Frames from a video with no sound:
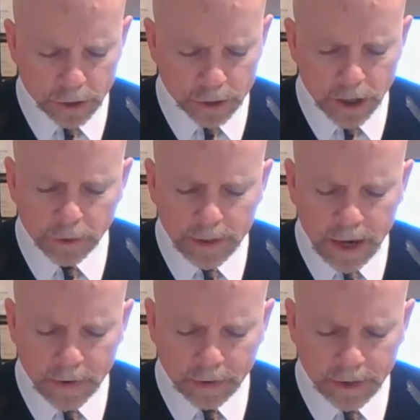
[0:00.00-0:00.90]
generally
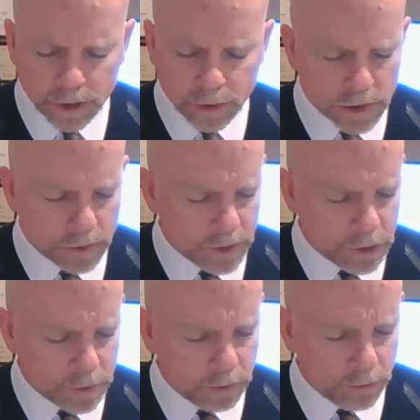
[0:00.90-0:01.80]
carry less risk of
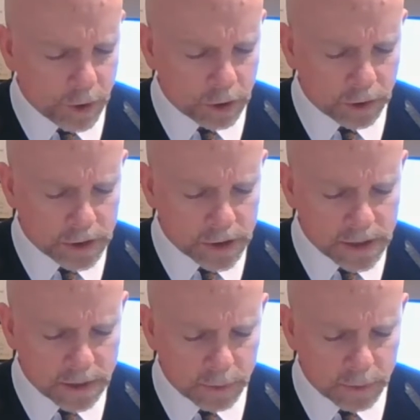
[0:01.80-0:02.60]
injury in frontal collisions